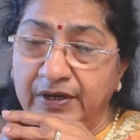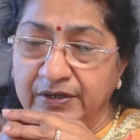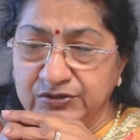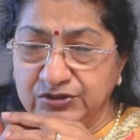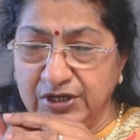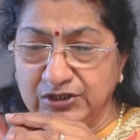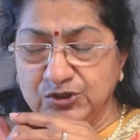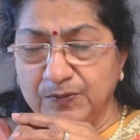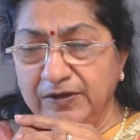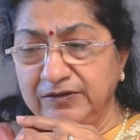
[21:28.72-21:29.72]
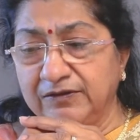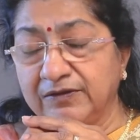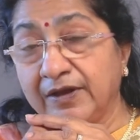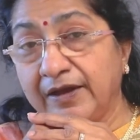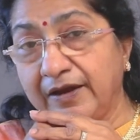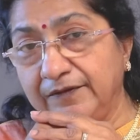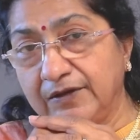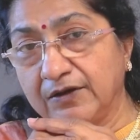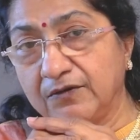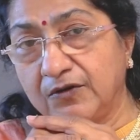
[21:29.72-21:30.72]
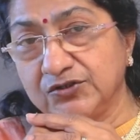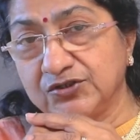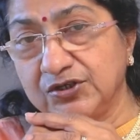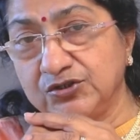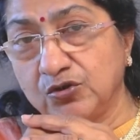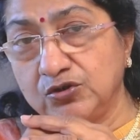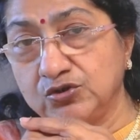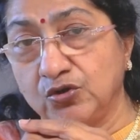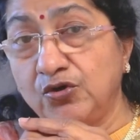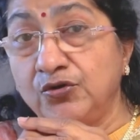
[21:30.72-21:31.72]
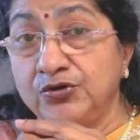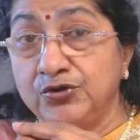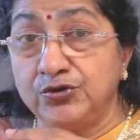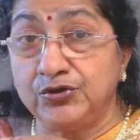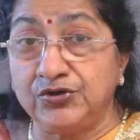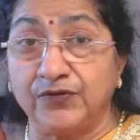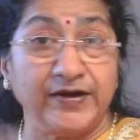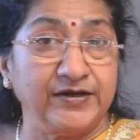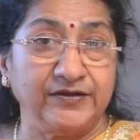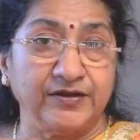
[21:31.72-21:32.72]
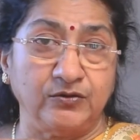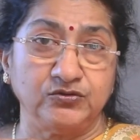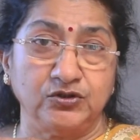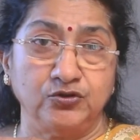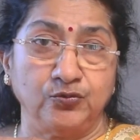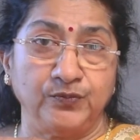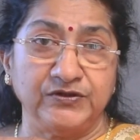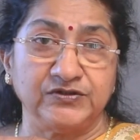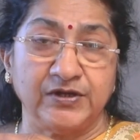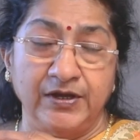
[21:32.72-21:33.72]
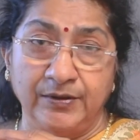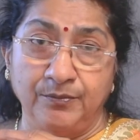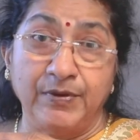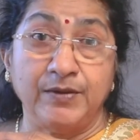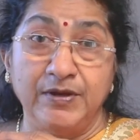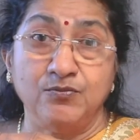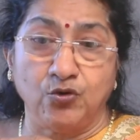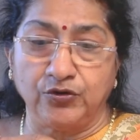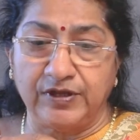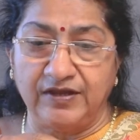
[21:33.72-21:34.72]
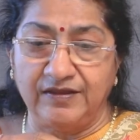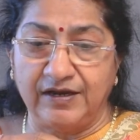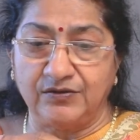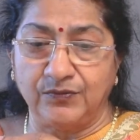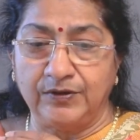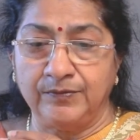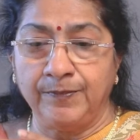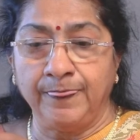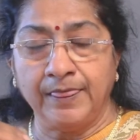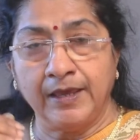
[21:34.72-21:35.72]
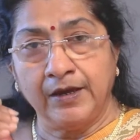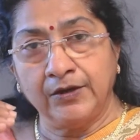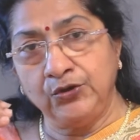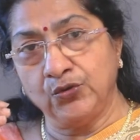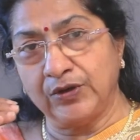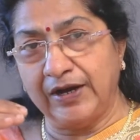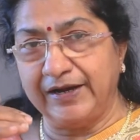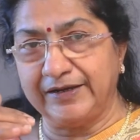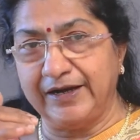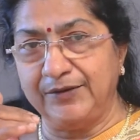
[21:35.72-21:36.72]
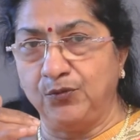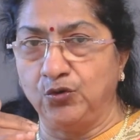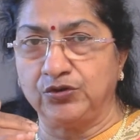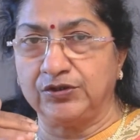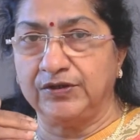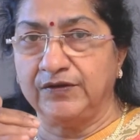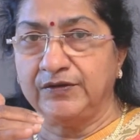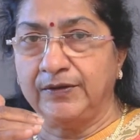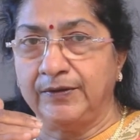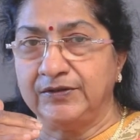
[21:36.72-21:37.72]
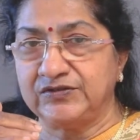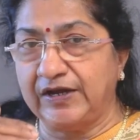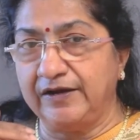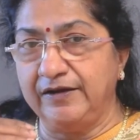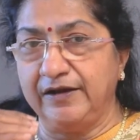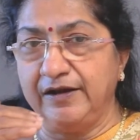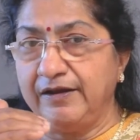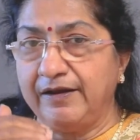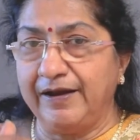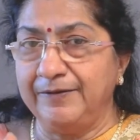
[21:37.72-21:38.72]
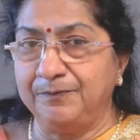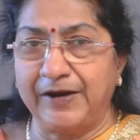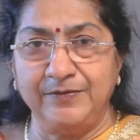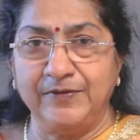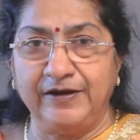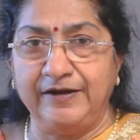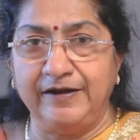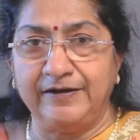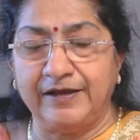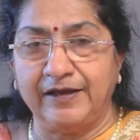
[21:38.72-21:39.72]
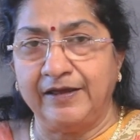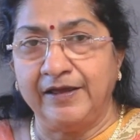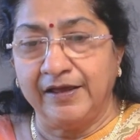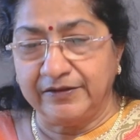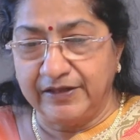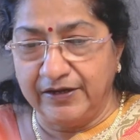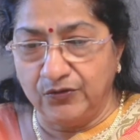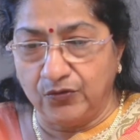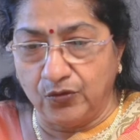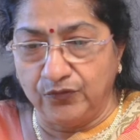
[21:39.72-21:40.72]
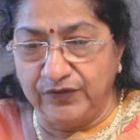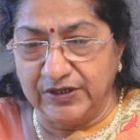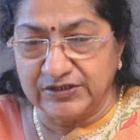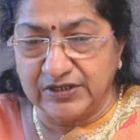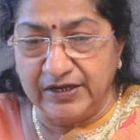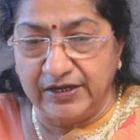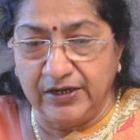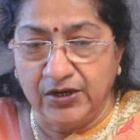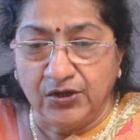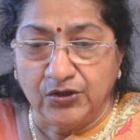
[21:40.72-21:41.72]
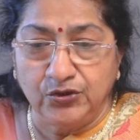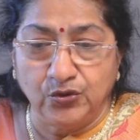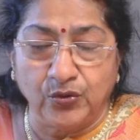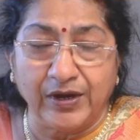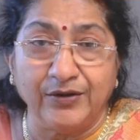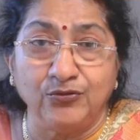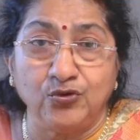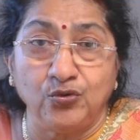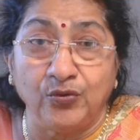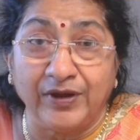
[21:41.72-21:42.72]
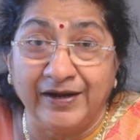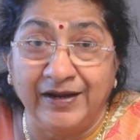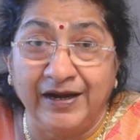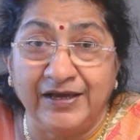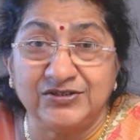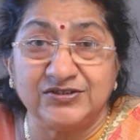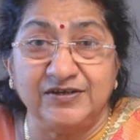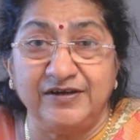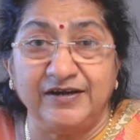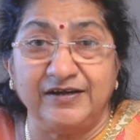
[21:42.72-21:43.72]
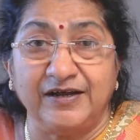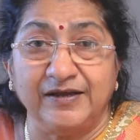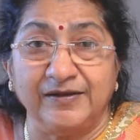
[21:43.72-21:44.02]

6 months and the cost is also 20,000 rupees, maybe more than that one. You collected both secondary and primary data, then obviously you have to analyze the data,